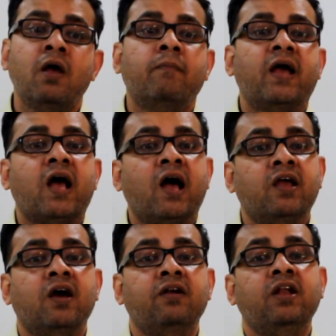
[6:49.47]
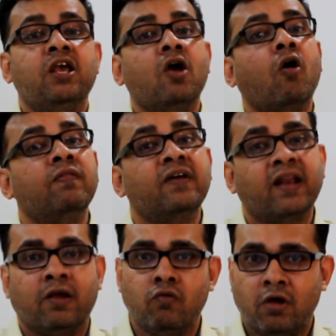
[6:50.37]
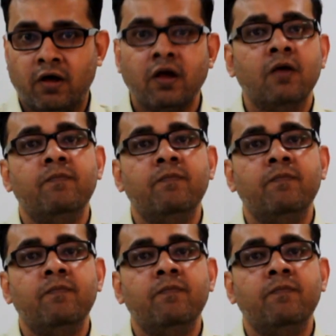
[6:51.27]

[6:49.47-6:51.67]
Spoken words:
by IRDA on the regular